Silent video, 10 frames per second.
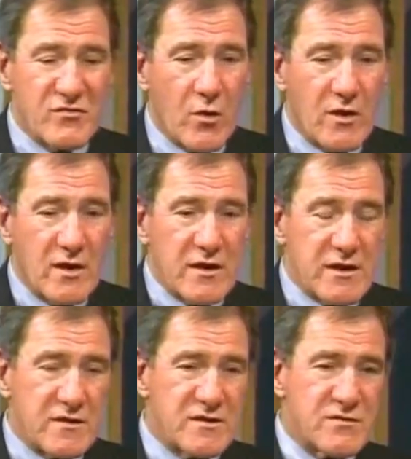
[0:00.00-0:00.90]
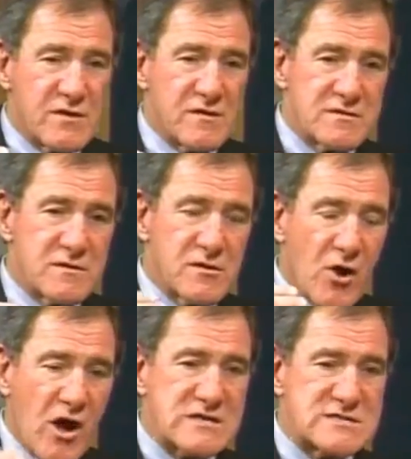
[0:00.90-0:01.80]
And so the
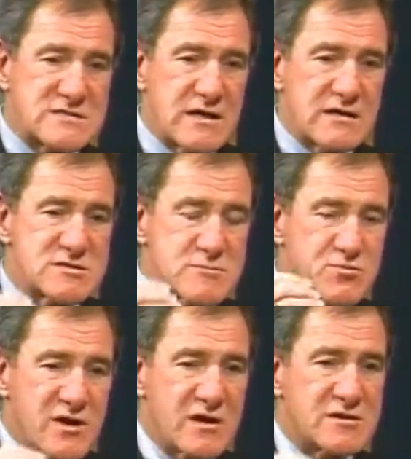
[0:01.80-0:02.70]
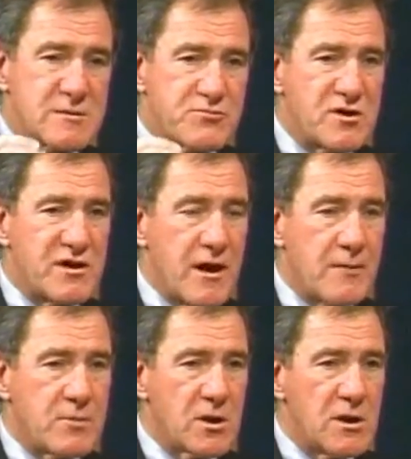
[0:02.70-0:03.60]
law says to protect the
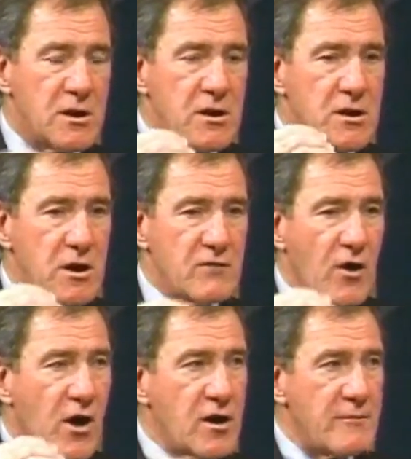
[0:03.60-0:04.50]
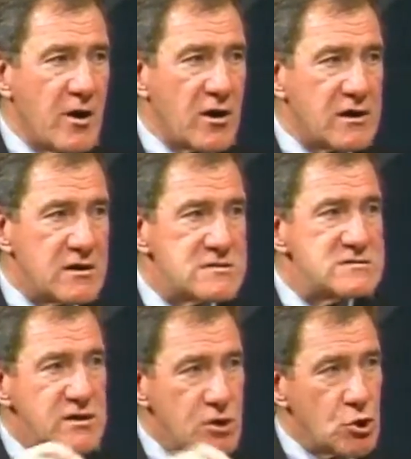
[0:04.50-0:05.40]
preamble of all
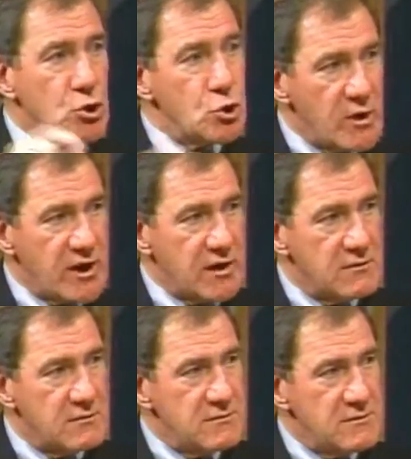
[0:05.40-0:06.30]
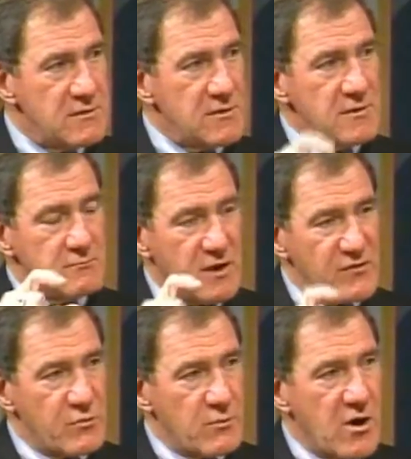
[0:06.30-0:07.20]
Americans, including
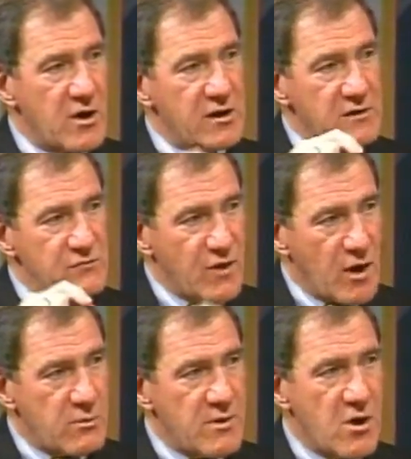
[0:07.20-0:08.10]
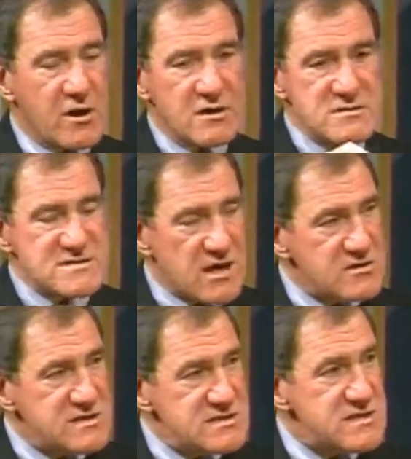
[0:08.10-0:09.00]
Muslim Americans, Arab Americans,
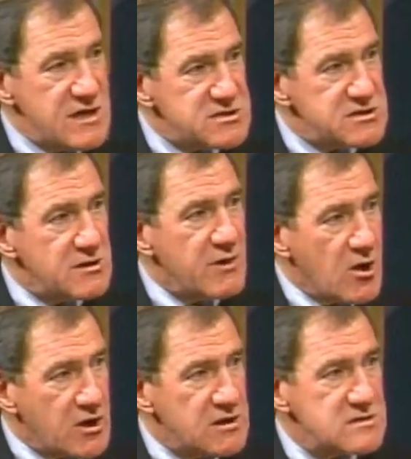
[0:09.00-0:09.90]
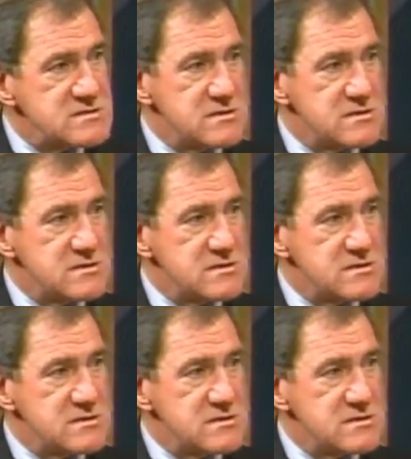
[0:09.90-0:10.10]
Southeast Asian Americans.